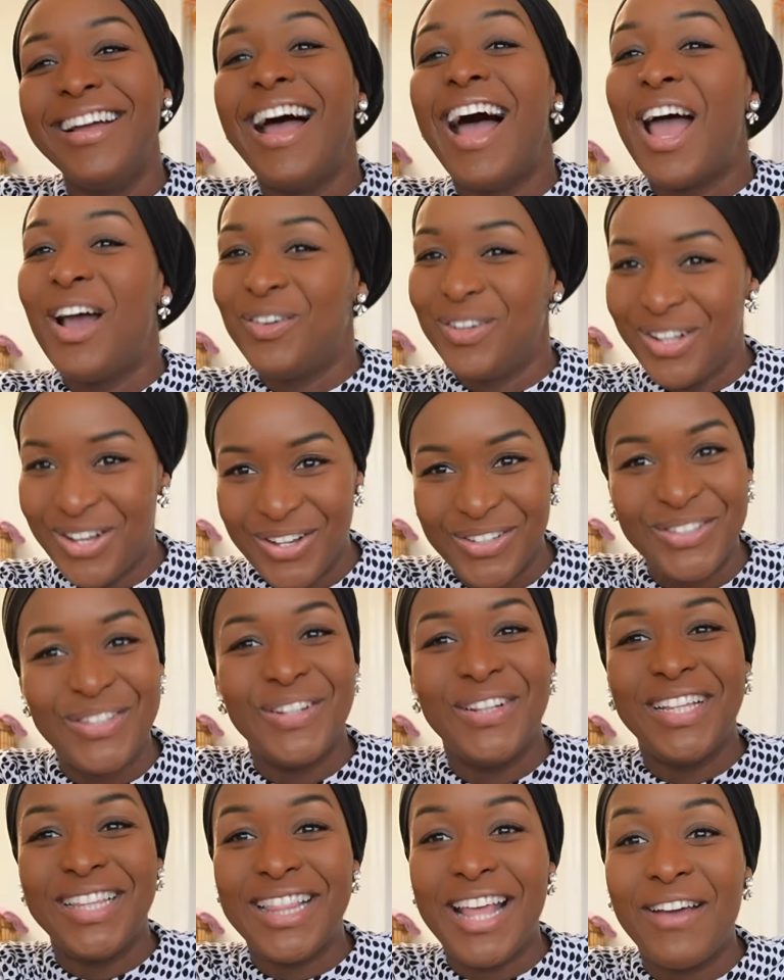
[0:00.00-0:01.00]
I will also
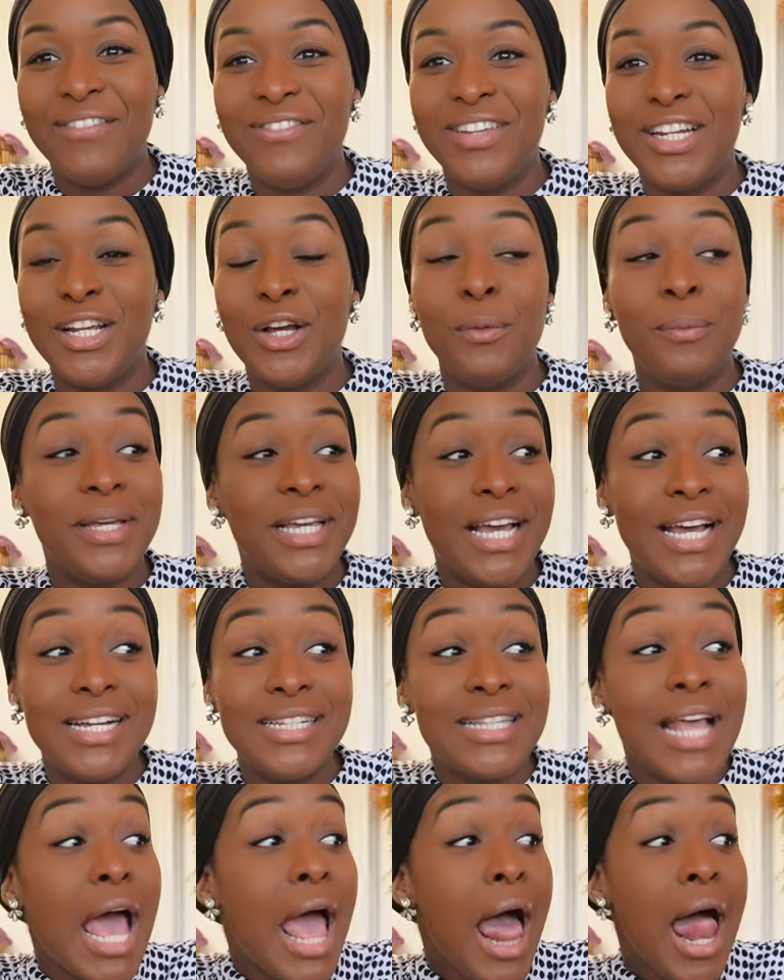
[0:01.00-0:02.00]
link that video
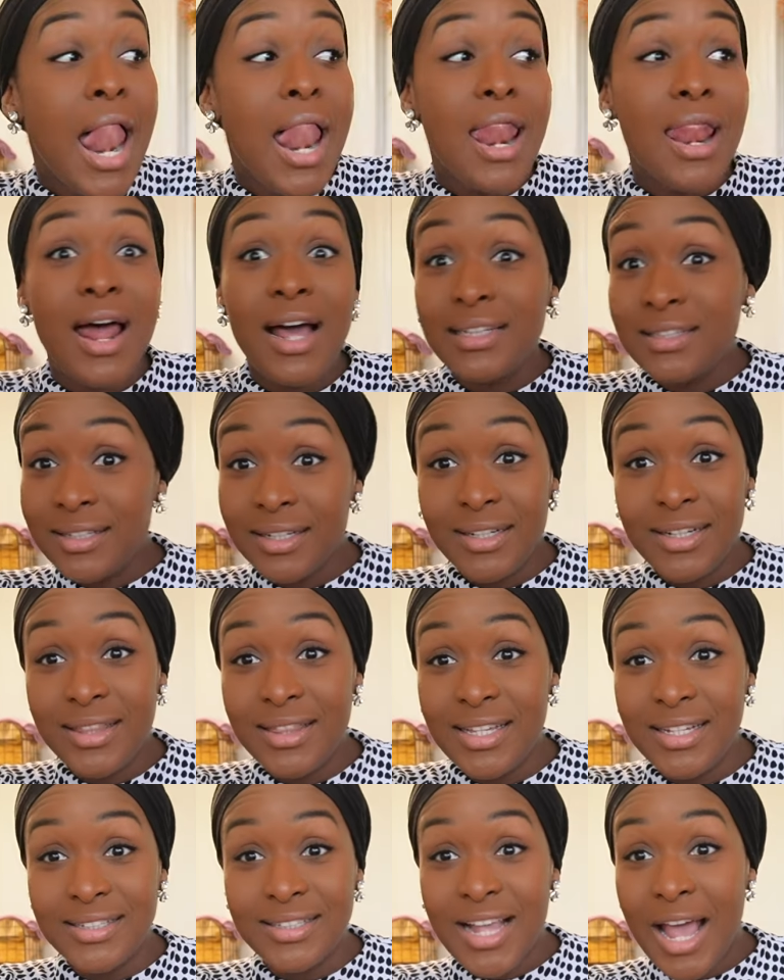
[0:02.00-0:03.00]
because lots of good
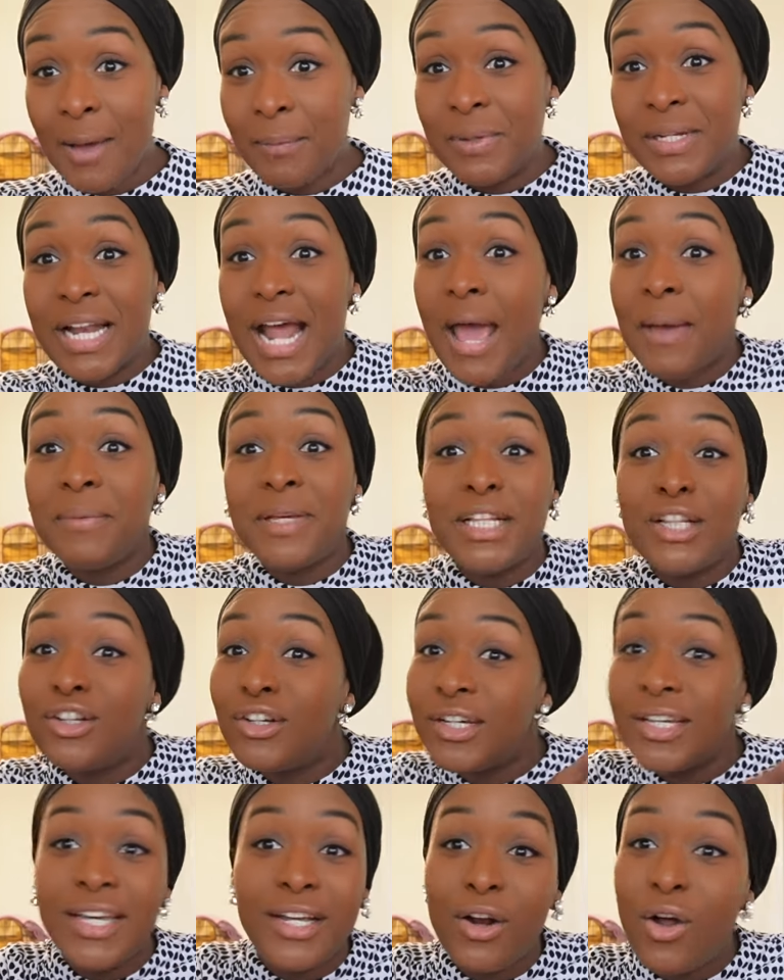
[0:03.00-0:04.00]
things happened. I mean,
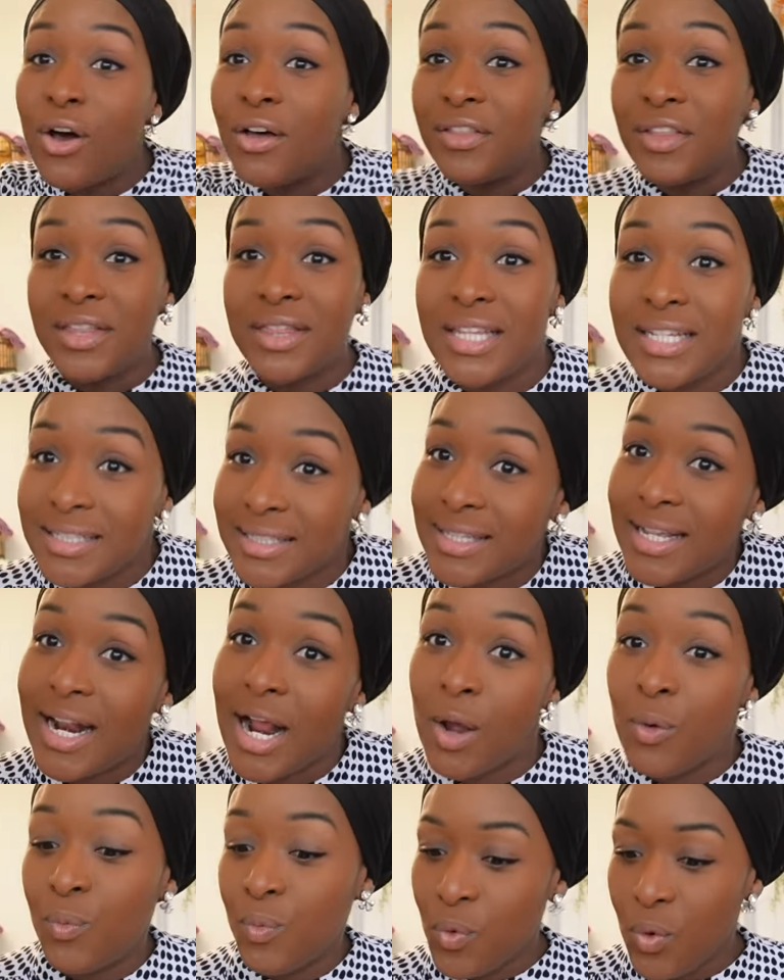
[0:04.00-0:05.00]
look at all the things that
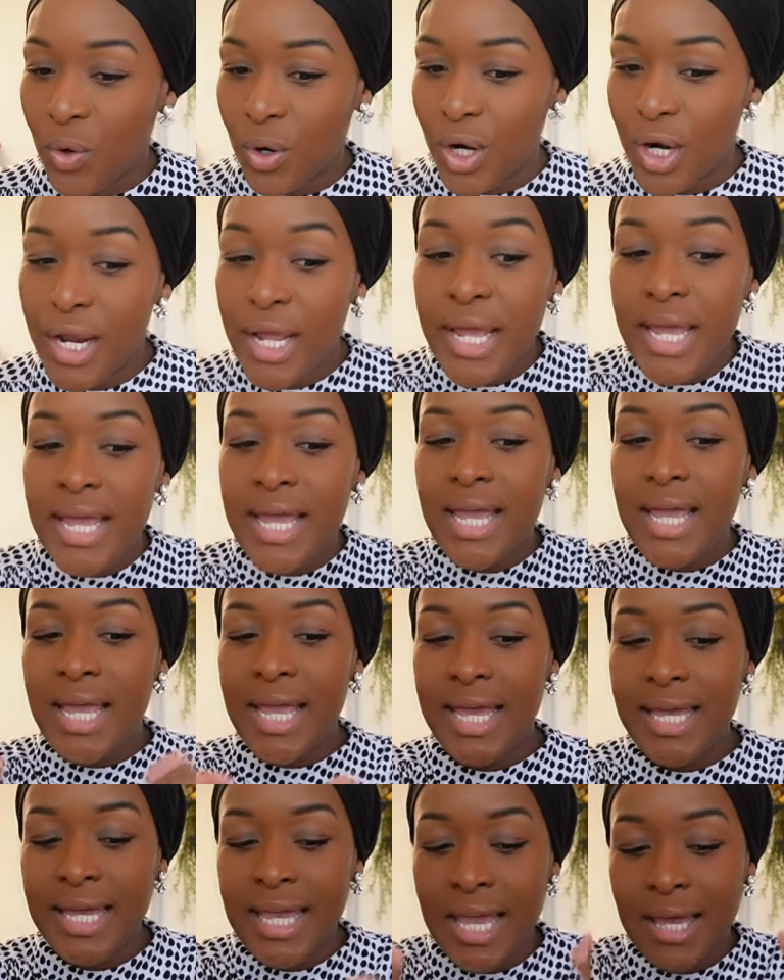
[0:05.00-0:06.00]
I wore.
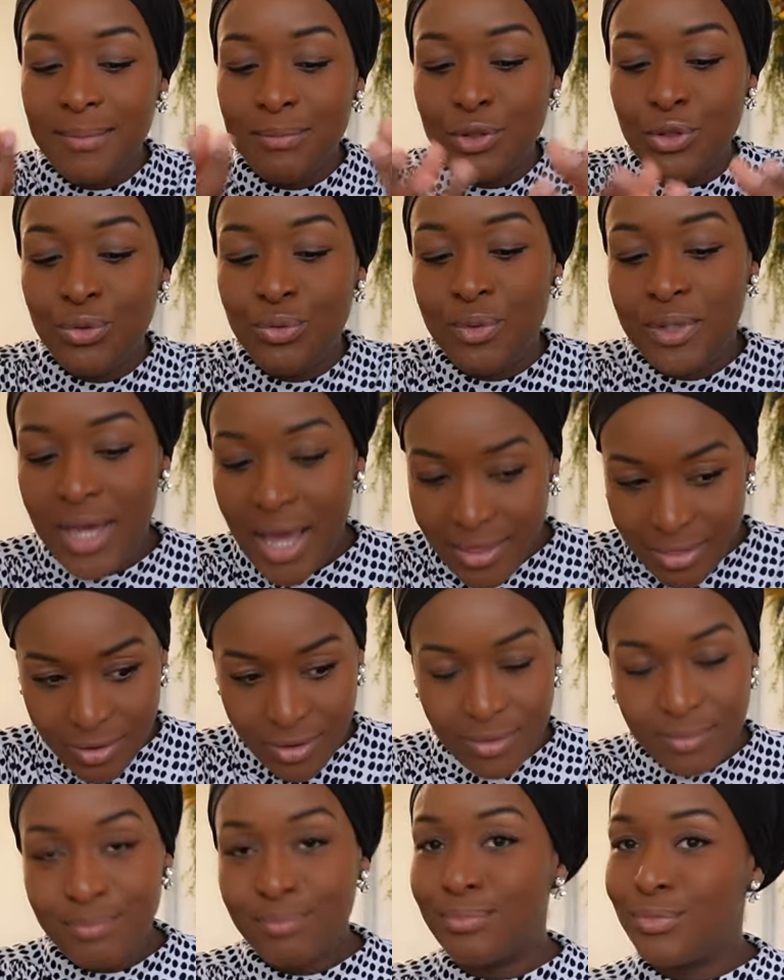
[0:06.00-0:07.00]
It came
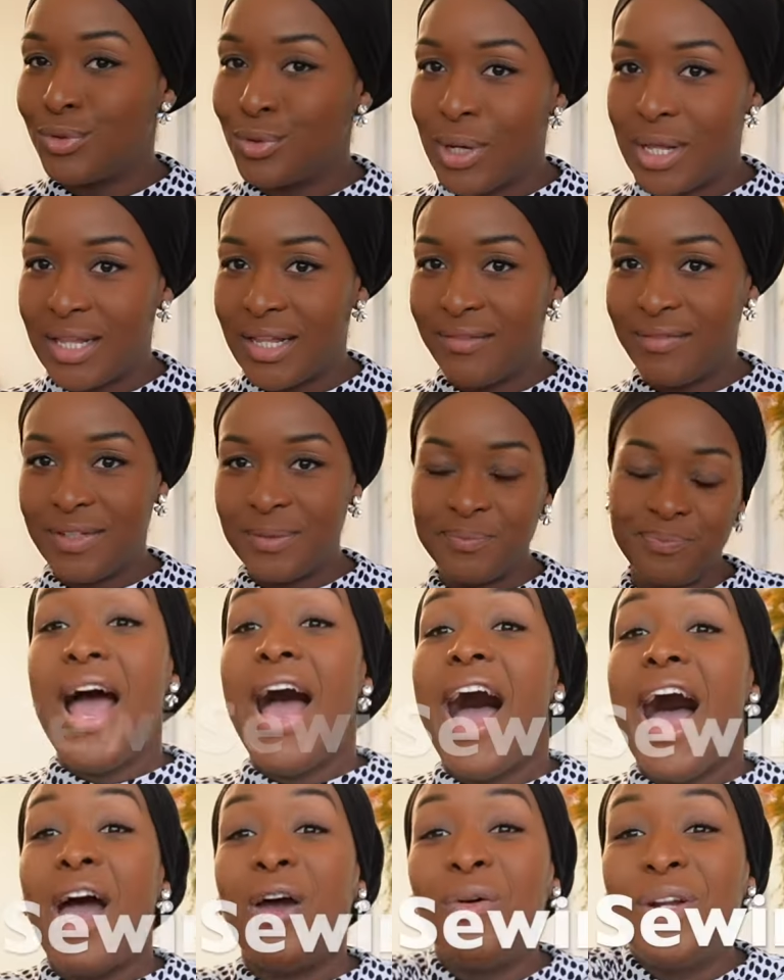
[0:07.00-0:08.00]
together. So I love it.
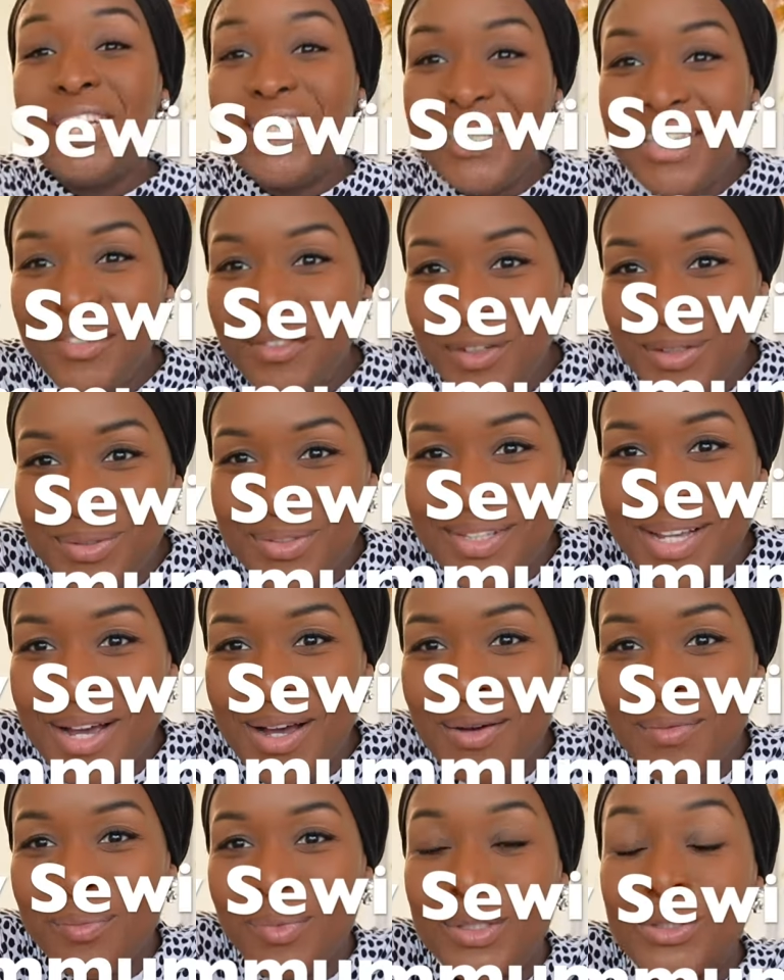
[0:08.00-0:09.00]
I want to give you
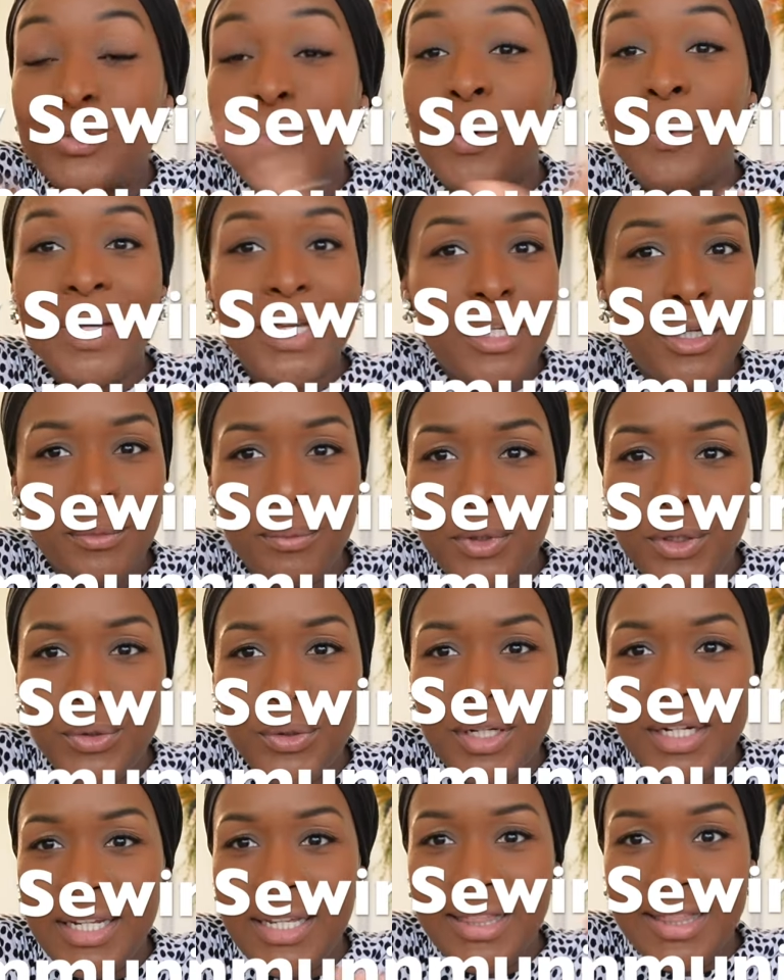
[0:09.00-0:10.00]
some sewing
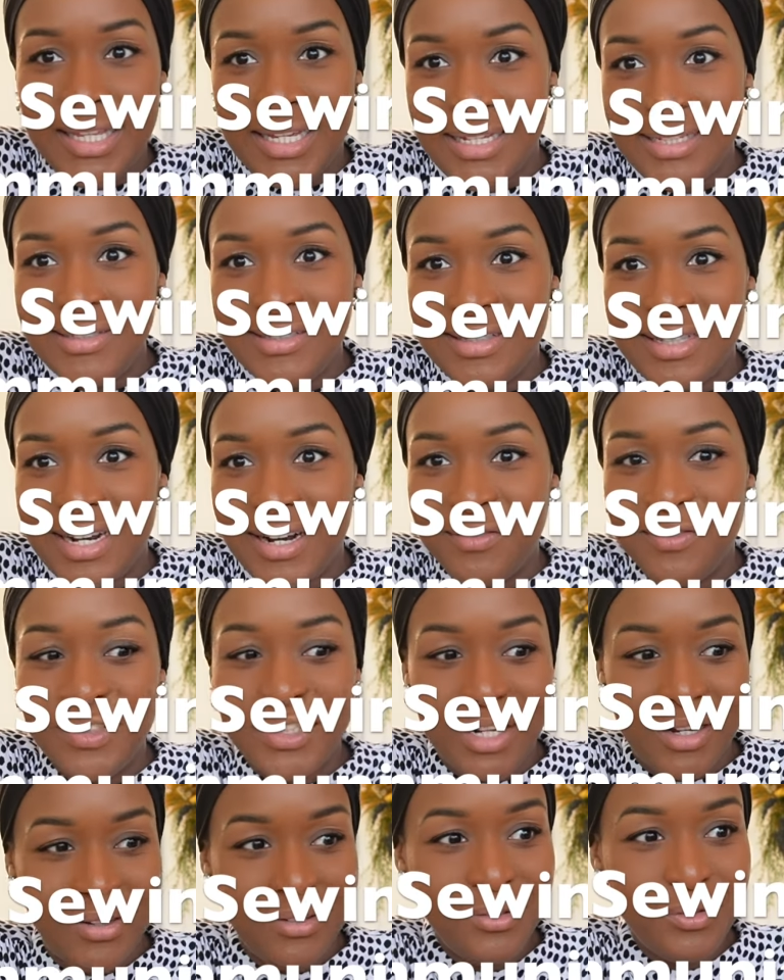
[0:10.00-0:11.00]
community things that I've
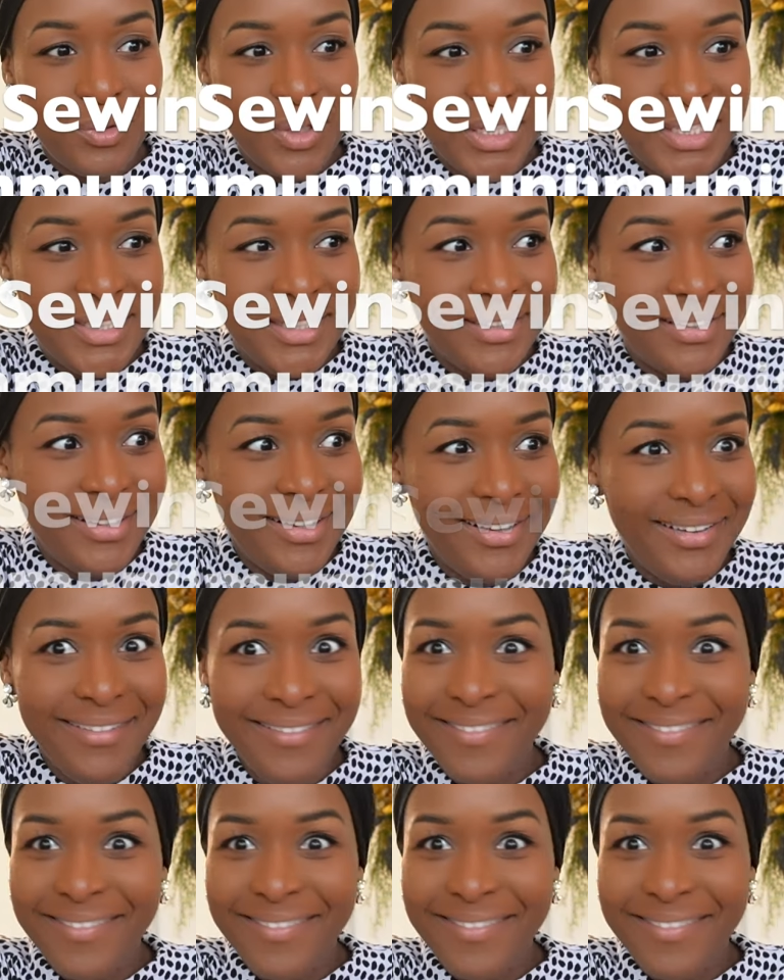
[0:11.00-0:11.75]
done recently